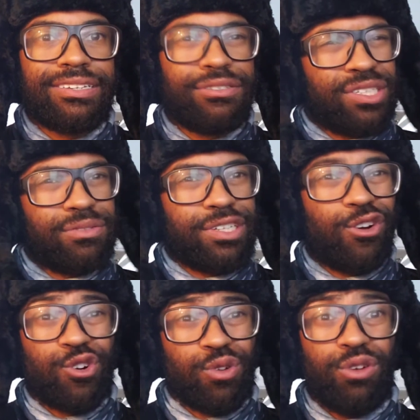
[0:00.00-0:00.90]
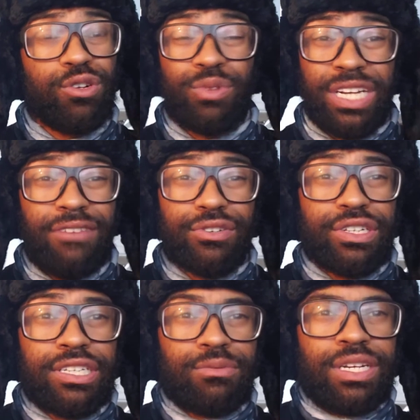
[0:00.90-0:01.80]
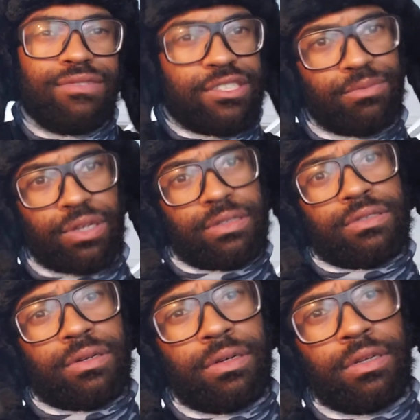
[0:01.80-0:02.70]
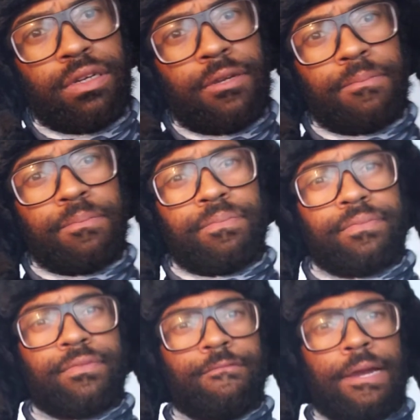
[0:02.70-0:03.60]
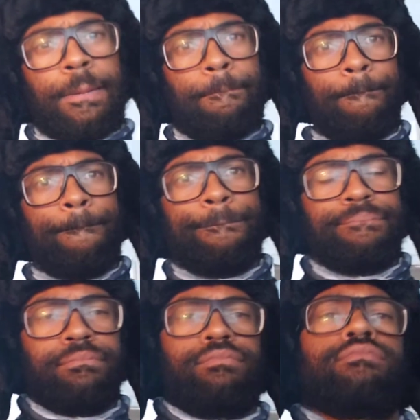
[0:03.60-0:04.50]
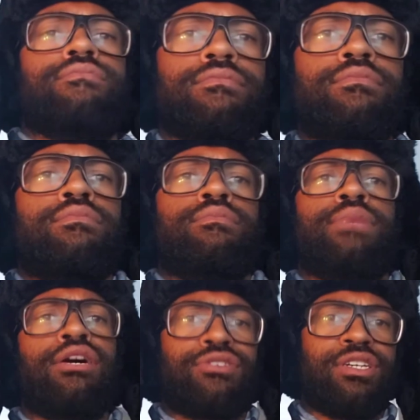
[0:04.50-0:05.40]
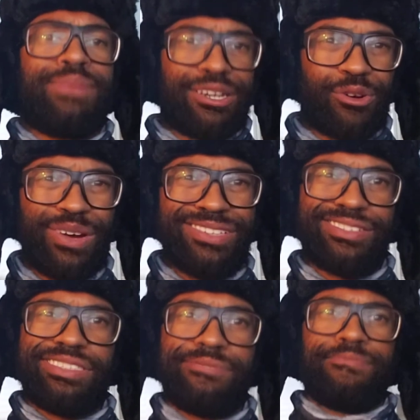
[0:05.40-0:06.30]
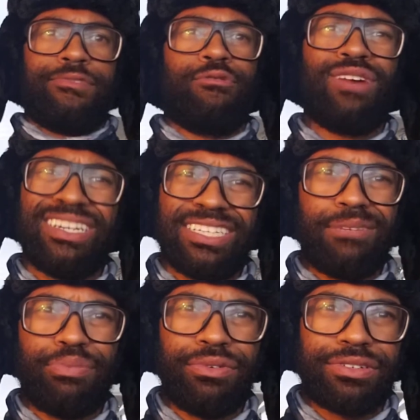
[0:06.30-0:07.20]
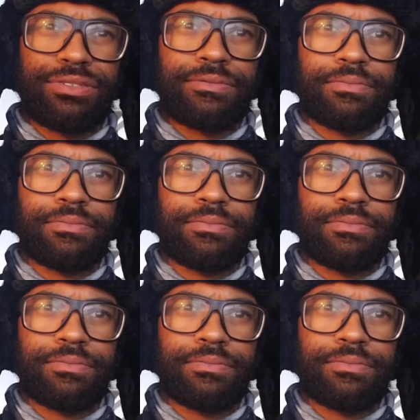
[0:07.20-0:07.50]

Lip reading: You see what I'm saying? Or Kroger, whatever it is, whatever these markets are, right? But I don't know about a quasar. Why is that important?